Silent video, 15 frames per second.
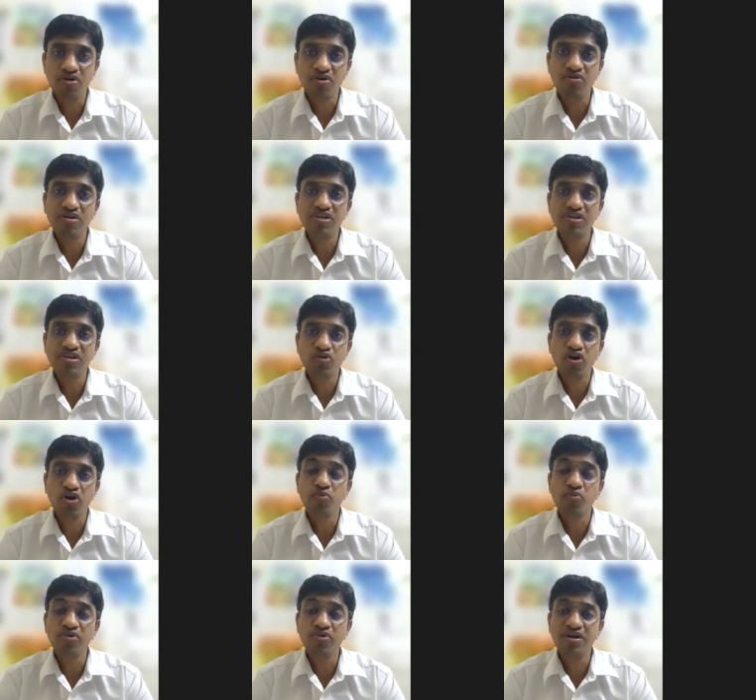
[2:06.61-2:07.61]

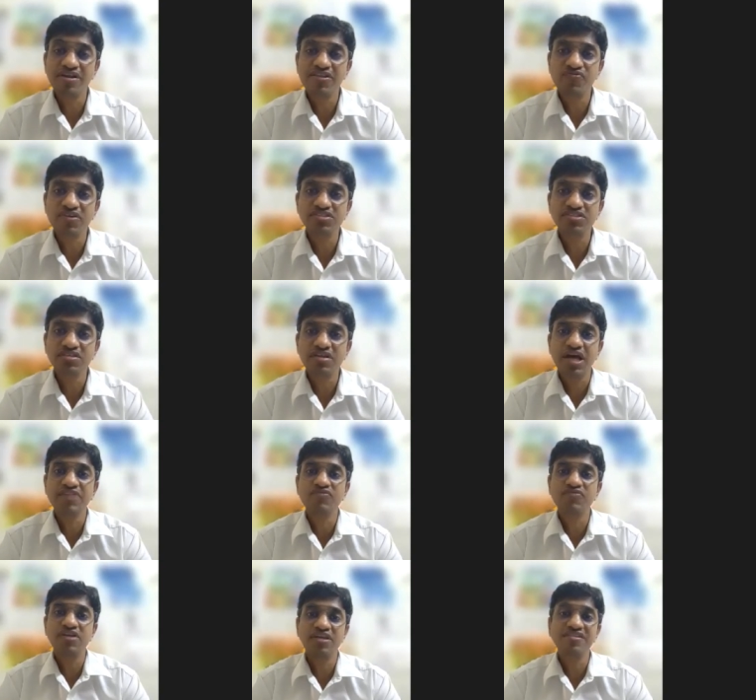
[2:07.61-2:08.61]
hormonal dysfunction as well as